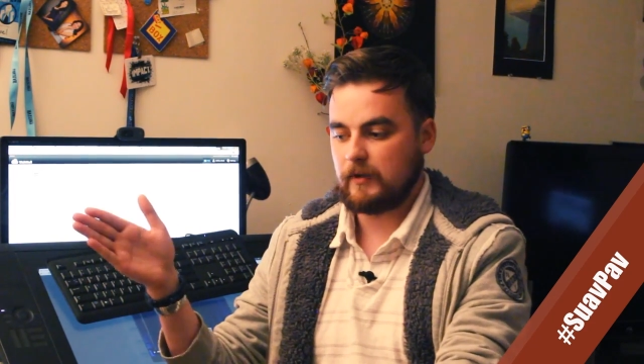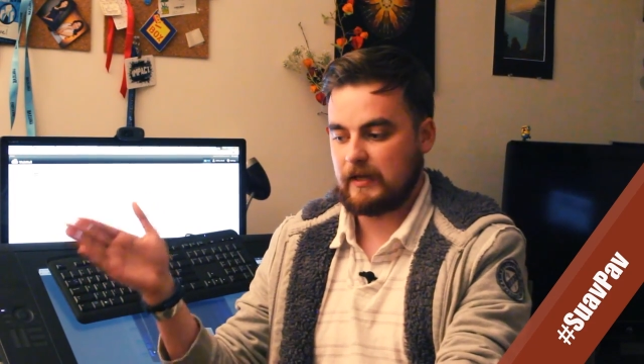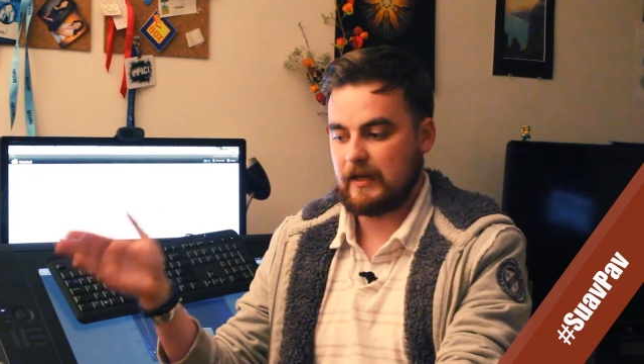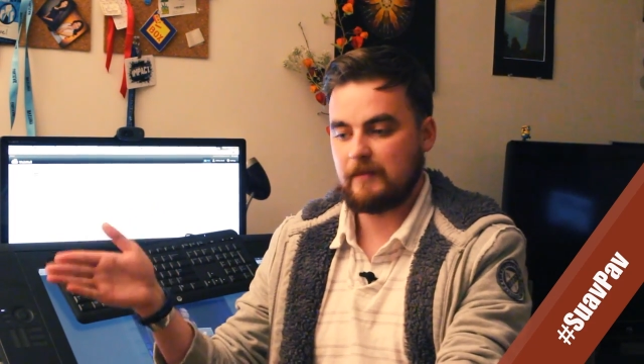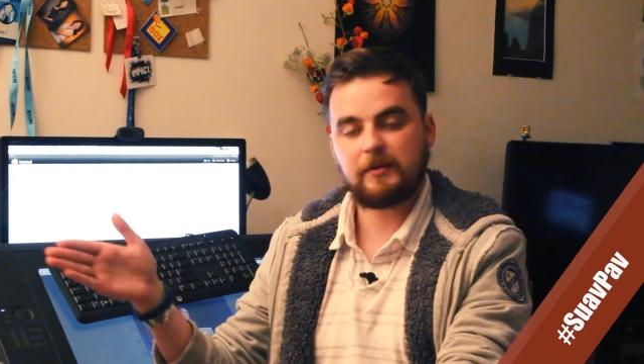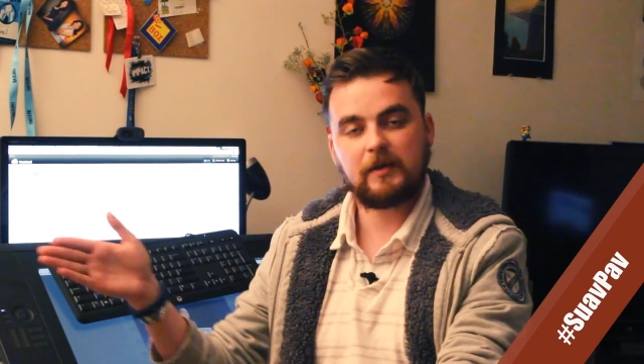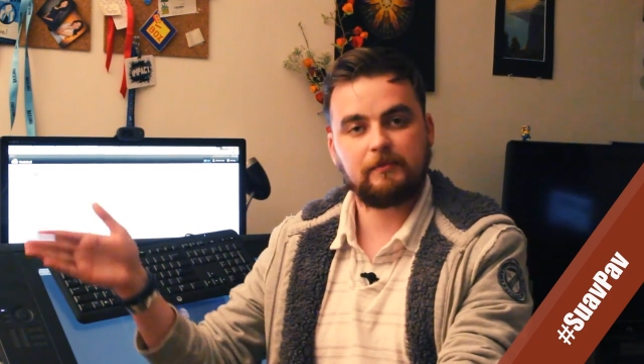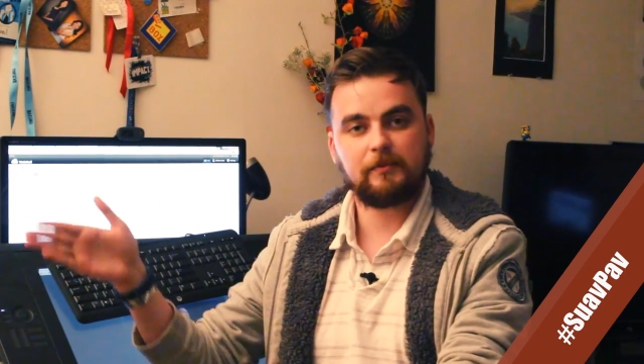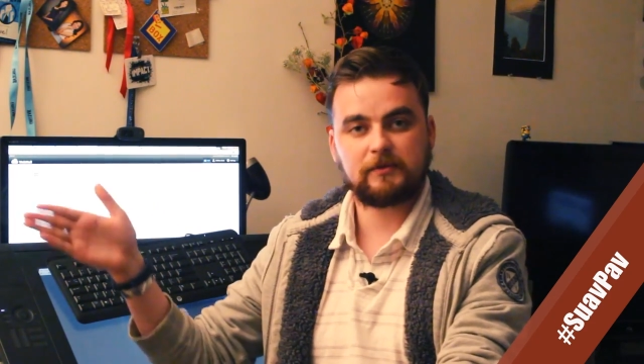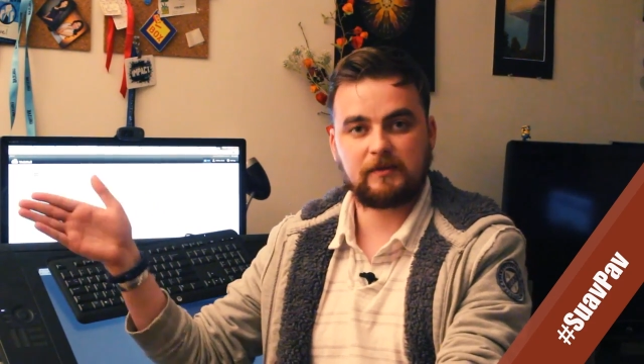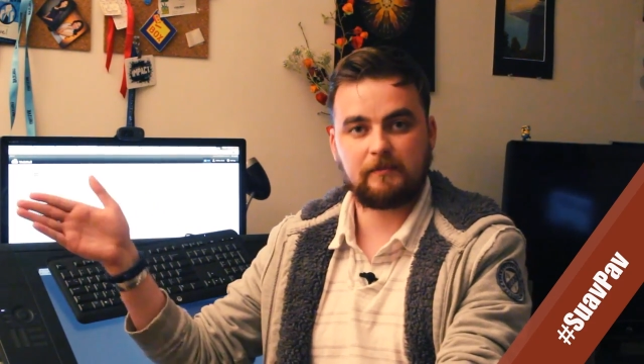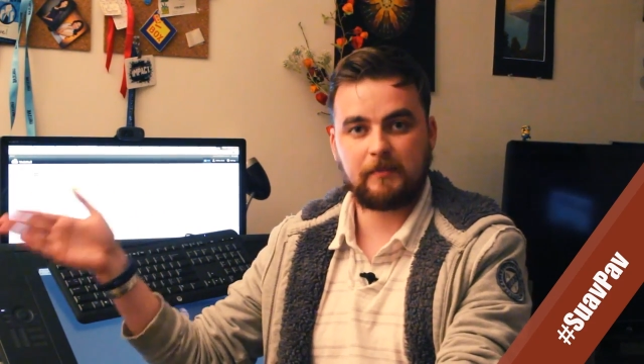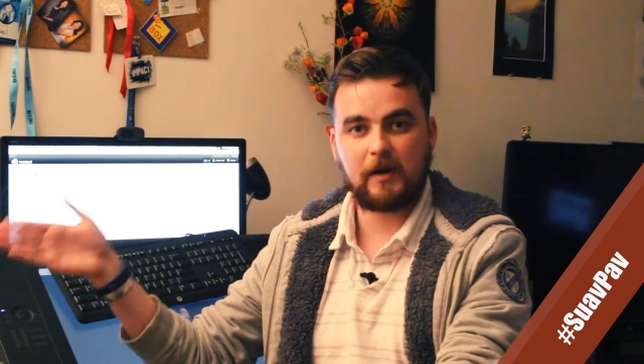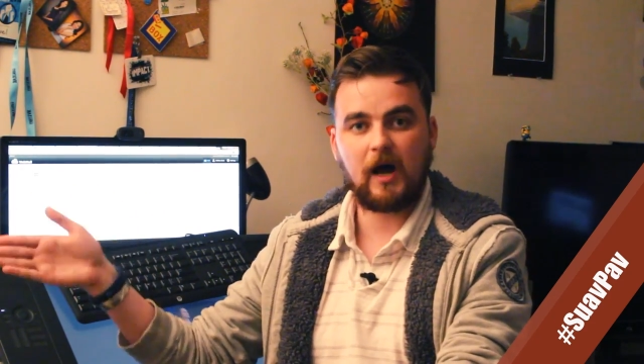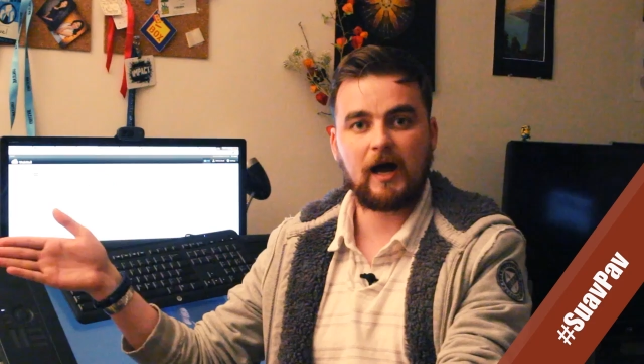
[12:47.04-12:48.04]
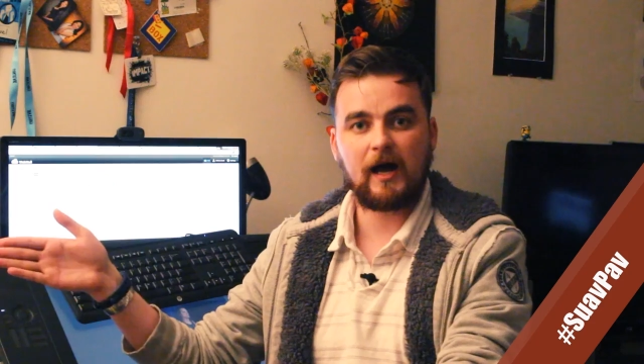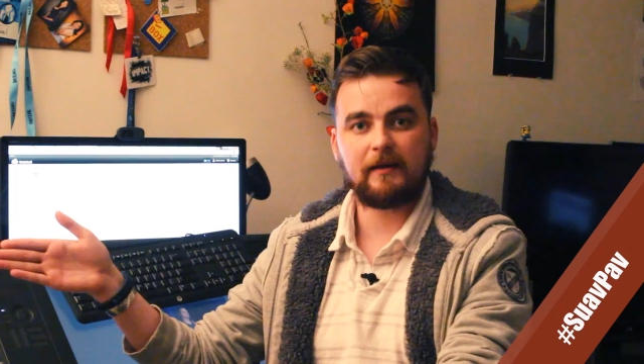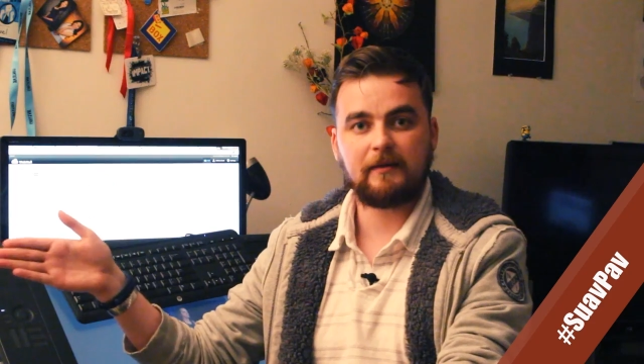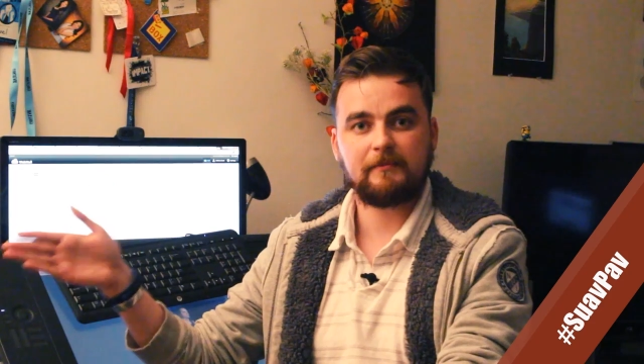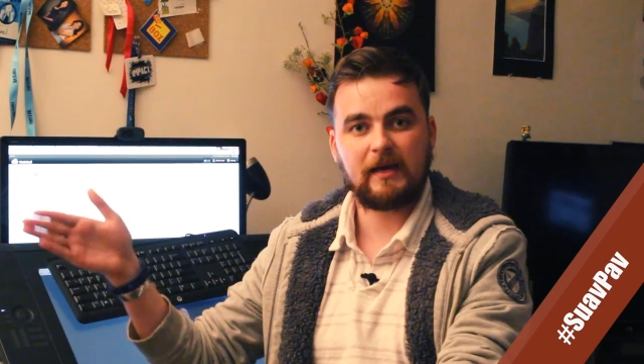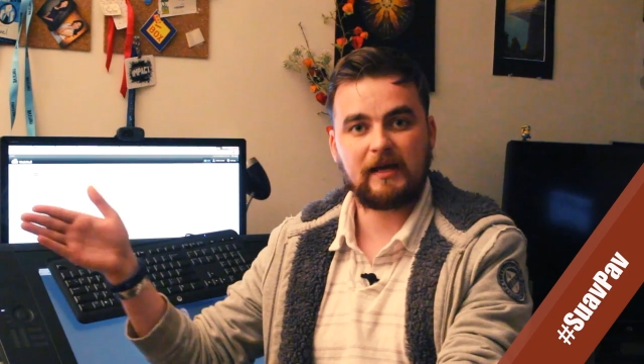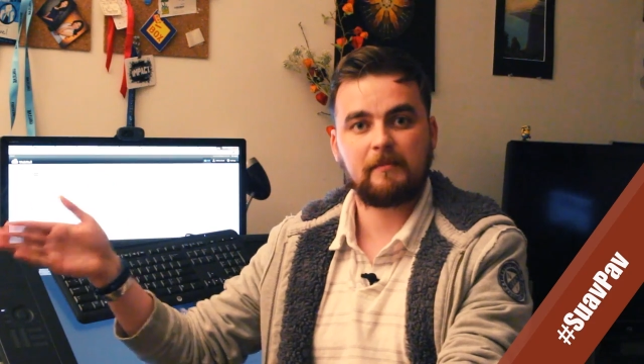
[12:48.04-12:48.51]
get people to
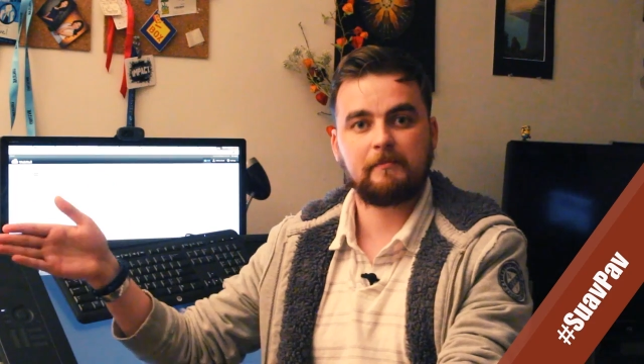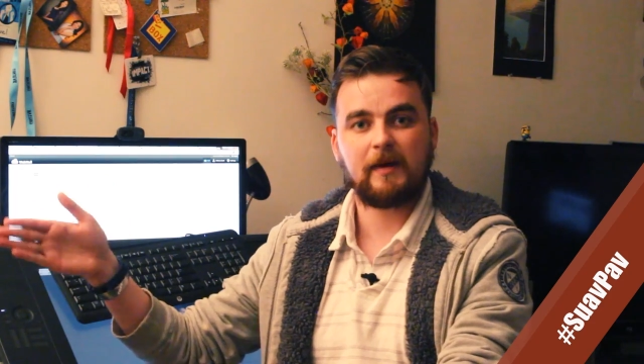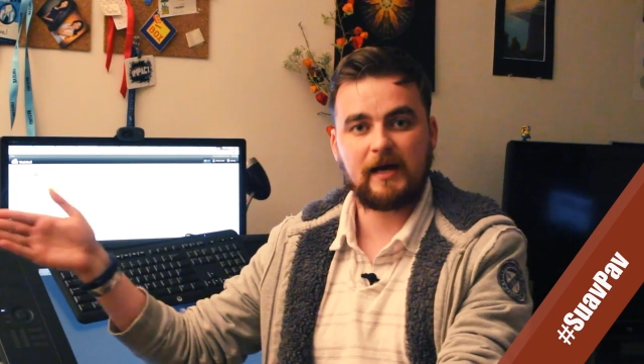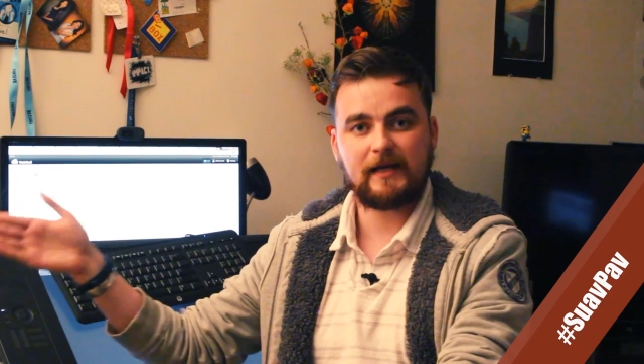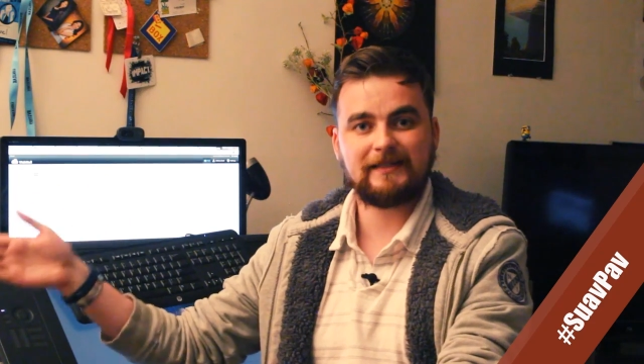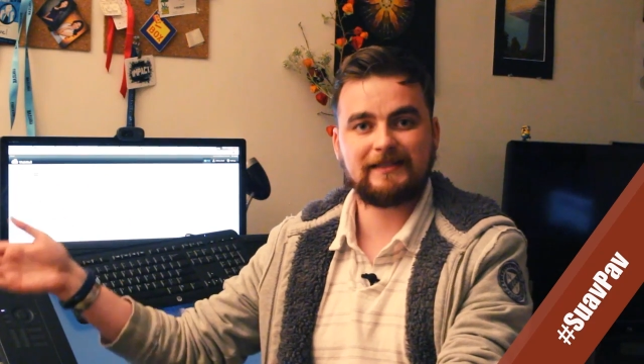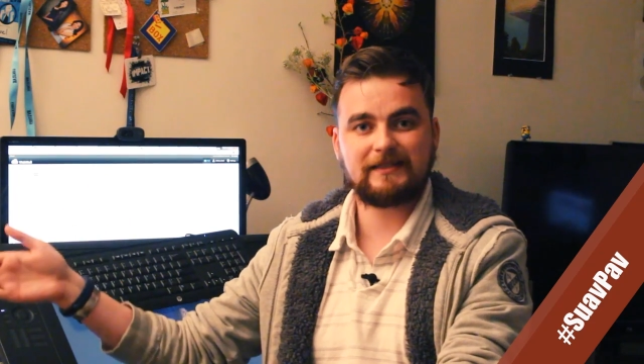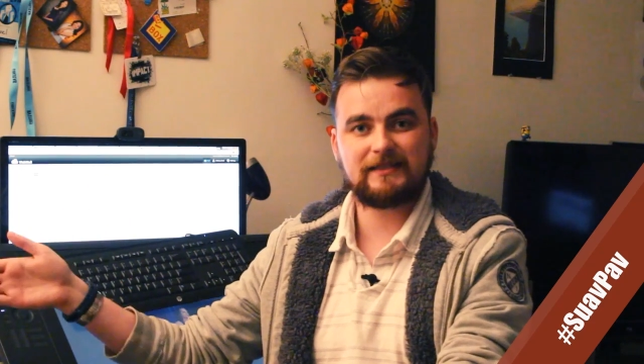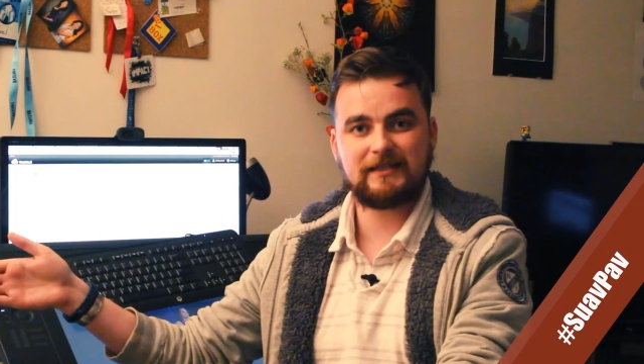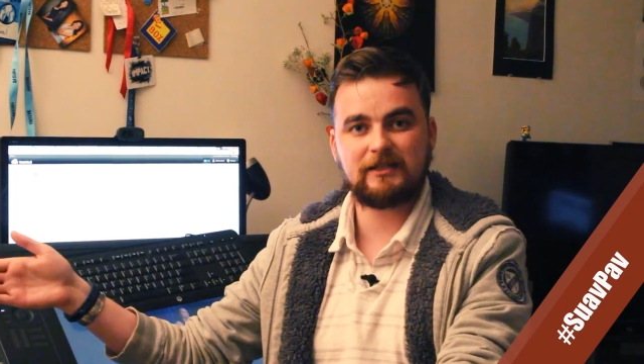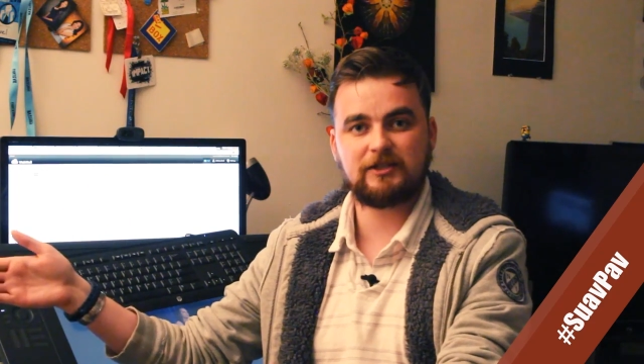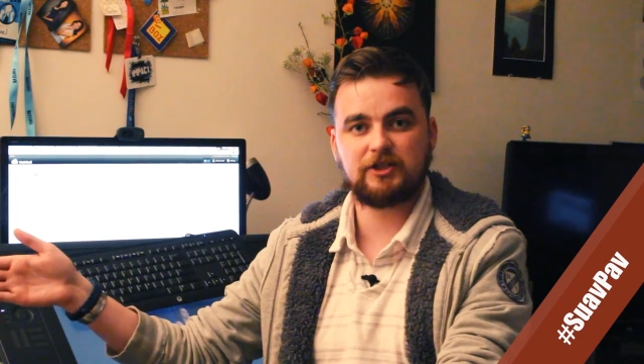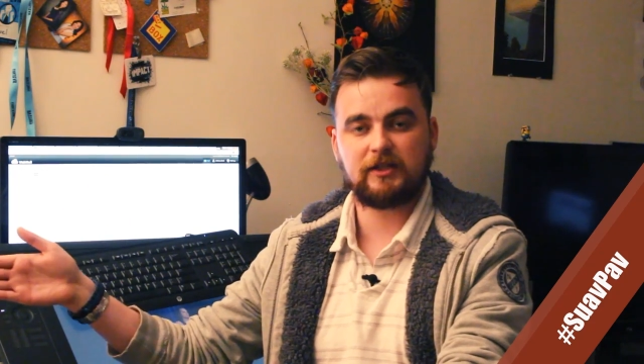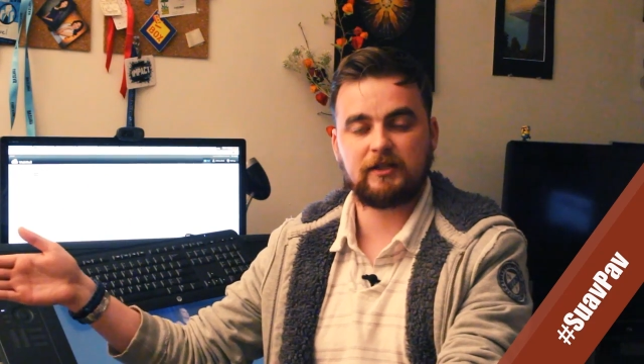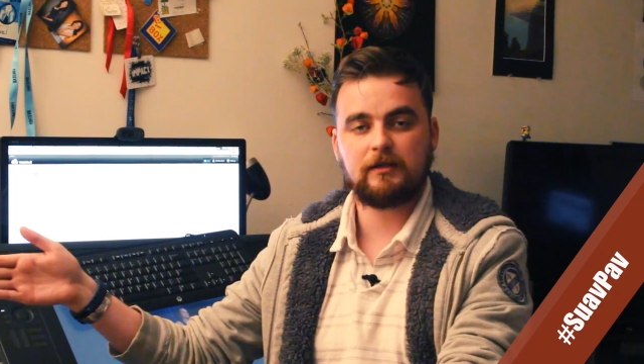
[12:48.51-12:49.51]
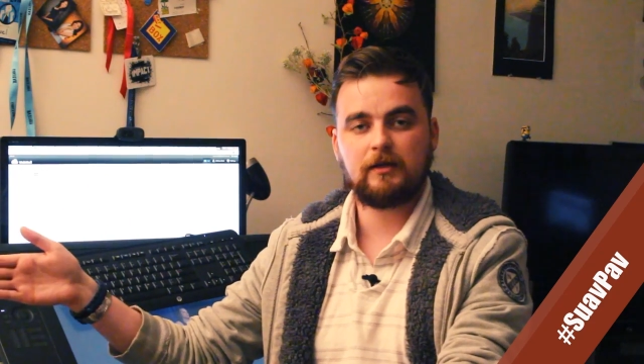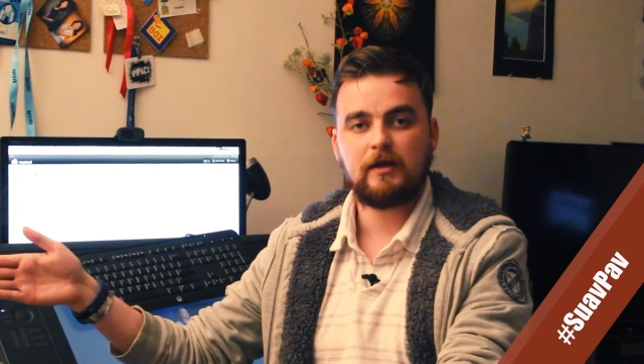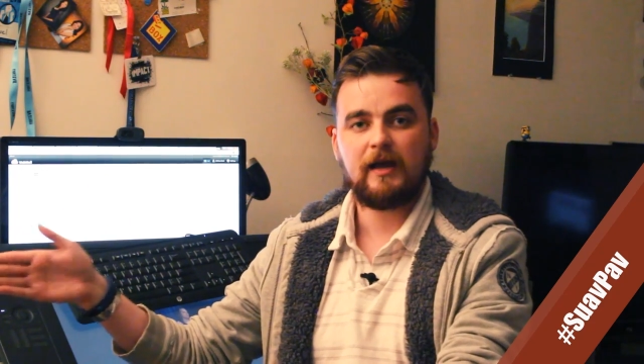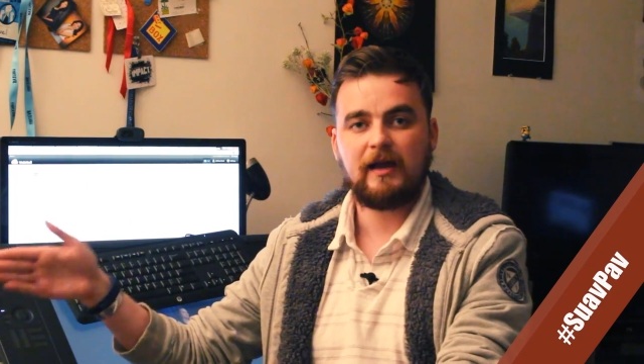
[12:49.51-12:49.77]
make a buying decision